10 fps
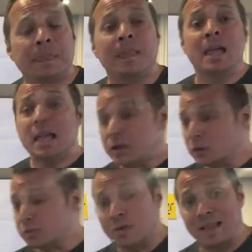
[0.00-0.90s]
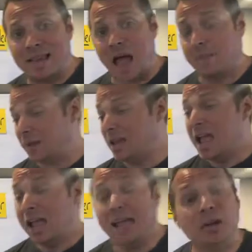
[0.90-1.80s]
Here's what's happening.
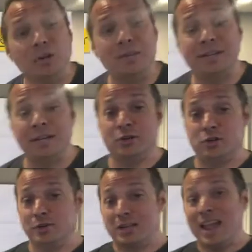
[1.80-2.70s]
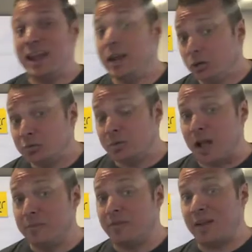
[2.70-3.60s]
Here's what the issue is. Here's what
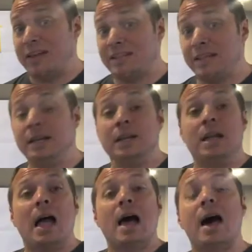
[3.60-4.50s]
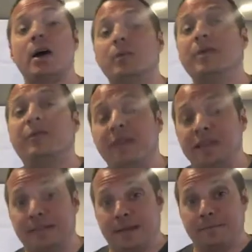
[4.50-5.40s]
I'm facing. How do we
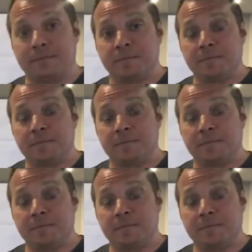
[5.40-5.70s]
fix it?